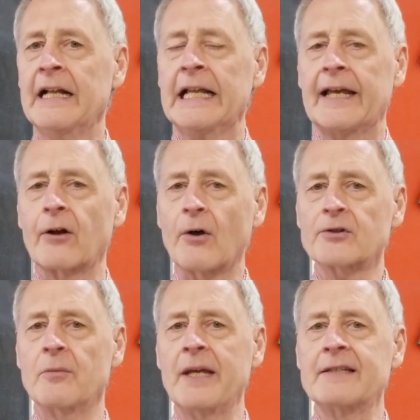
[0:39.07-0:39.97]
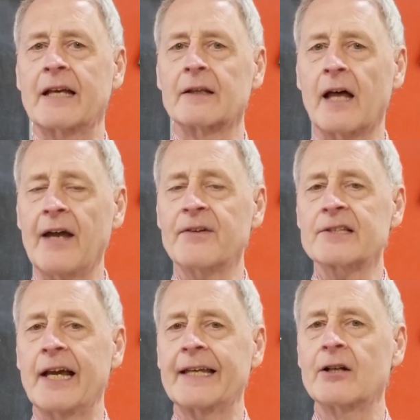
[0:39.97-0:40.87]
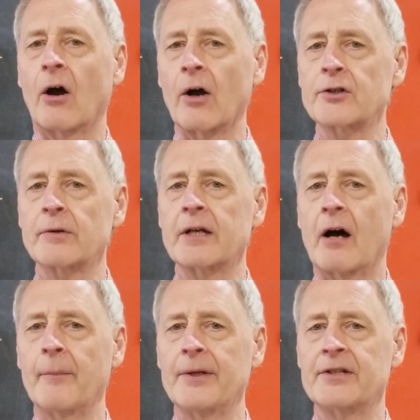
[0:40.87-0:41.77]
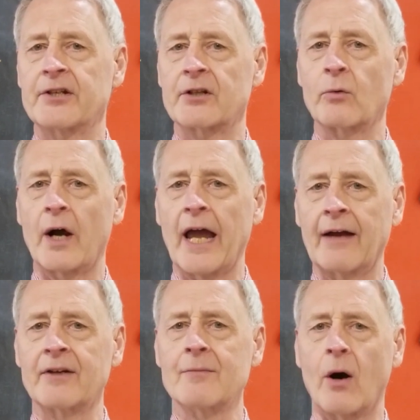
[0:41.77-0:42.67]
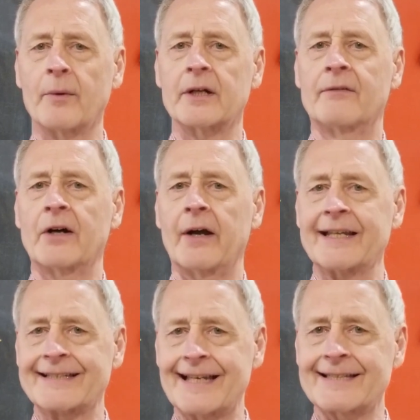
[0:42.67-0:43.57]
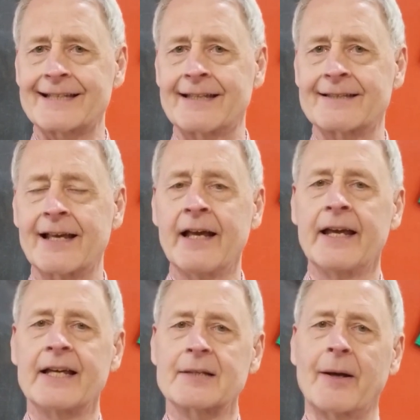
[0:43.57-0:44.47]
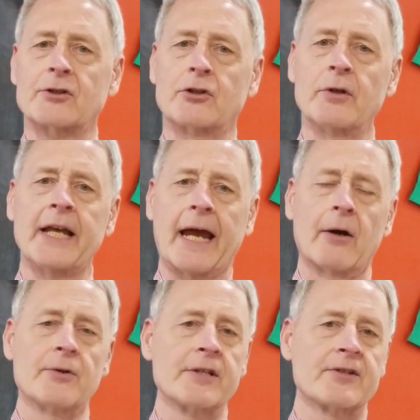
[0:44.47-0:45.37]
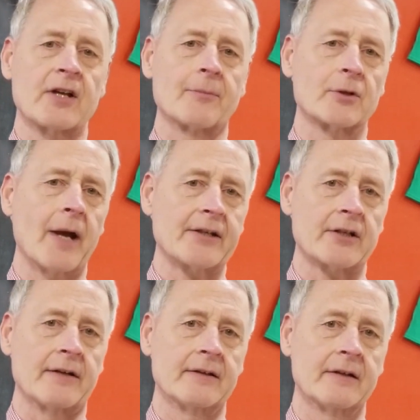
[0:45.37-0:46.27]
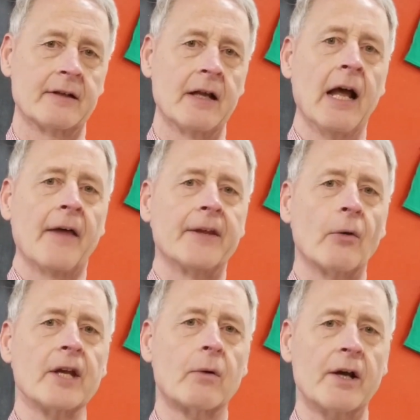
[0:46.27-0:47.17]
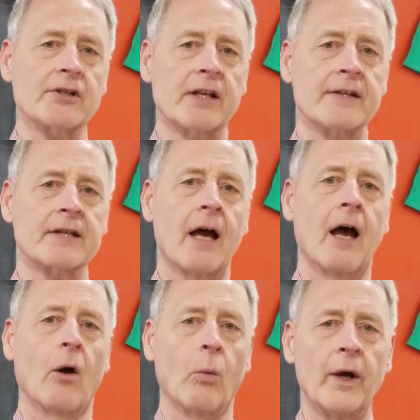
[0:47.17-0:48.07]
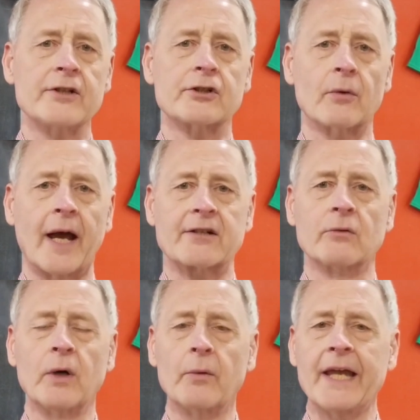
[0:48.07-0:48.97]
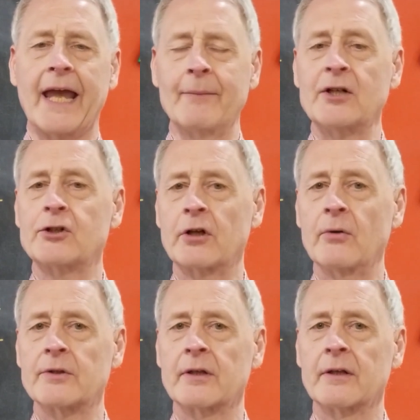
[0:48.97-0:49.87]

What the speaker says: It also means that life is like an archery competition where every moment of our existence is about shooting arrows in some direction. The only question is, which direction will we aim and shoot?